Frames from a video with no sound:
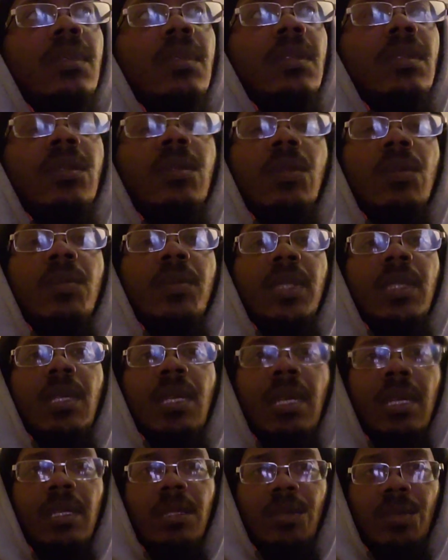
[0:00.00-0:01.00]
It's going to be
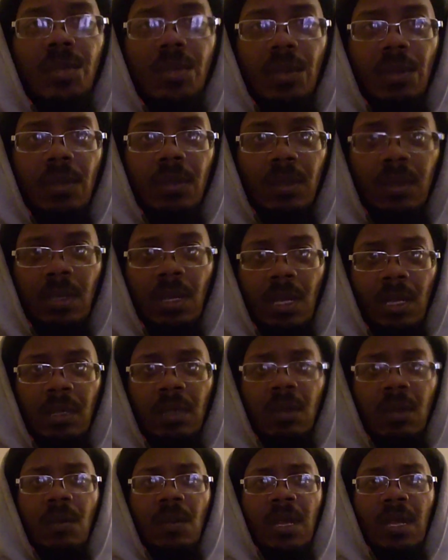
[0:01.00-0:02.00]
kind of short. Y'all
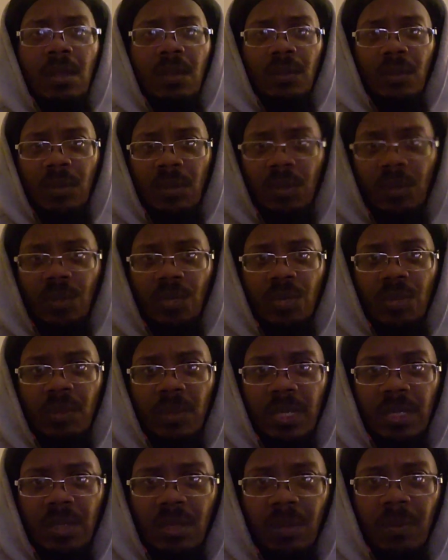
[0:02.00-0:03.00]
know I don't know too
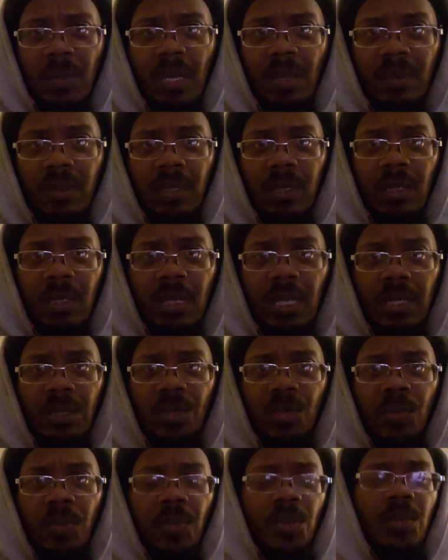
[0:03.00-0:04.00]
much about this
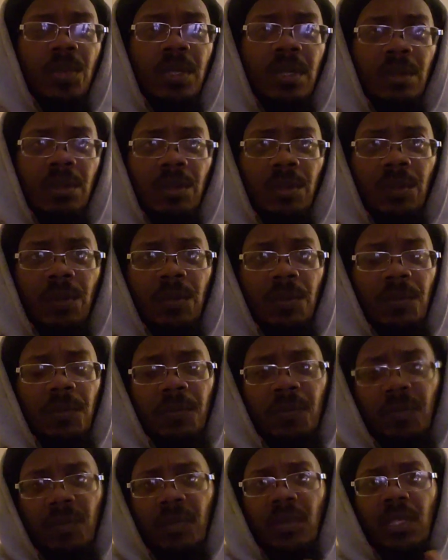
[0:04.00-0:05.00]
Nature Boy dude.
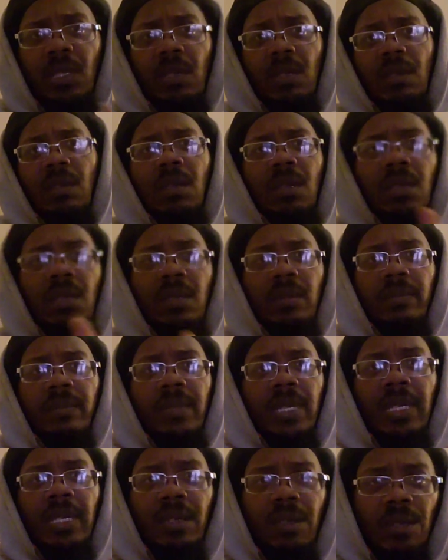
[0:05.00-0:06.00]
I
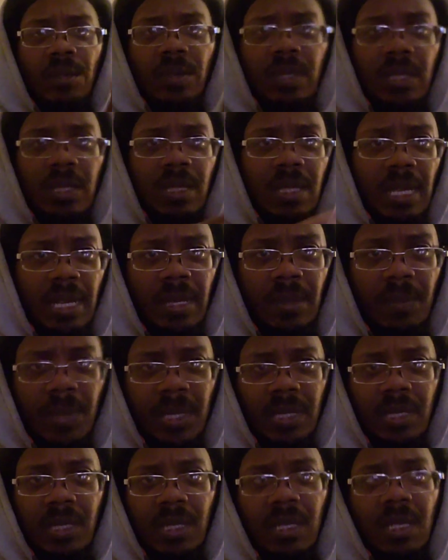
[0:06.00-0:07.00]
done heard his name
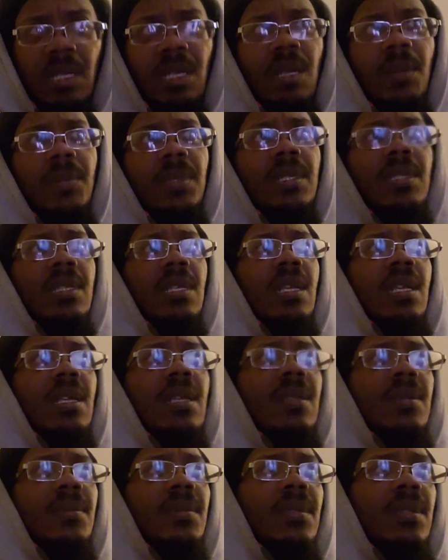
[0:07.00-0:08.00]
mentioned a couple of
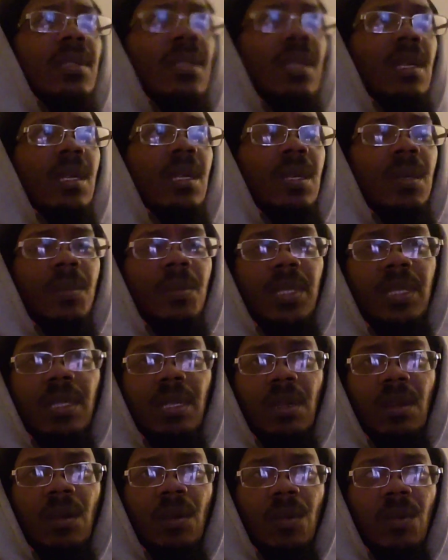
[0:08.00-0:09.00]
times, but
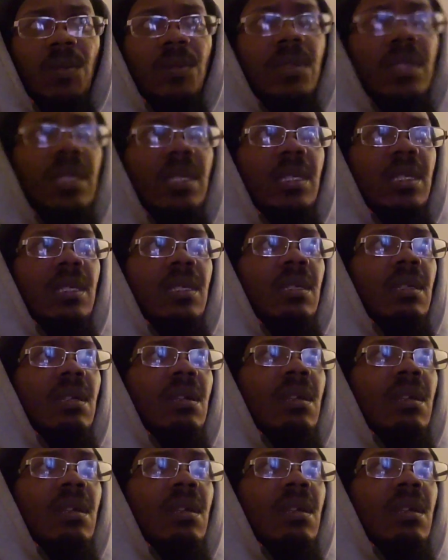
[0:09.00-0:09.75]
the only